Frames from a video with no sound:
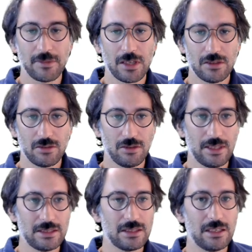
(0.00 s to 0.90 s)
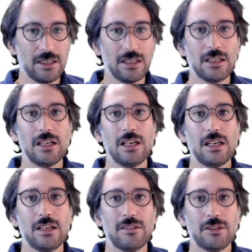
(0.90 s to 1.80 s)
So let's have
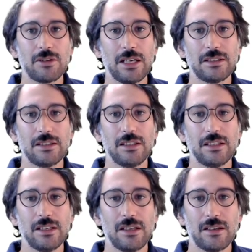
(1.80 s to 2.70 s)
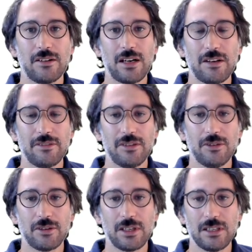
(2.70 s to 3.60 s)
a look at the graph.
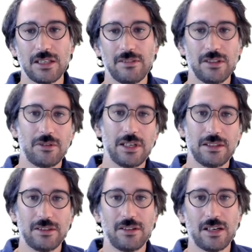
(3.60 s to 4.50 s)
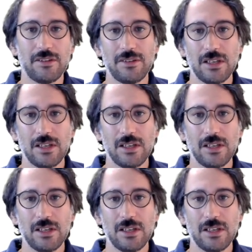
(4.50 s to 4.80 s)
Okay, have a look at the graph.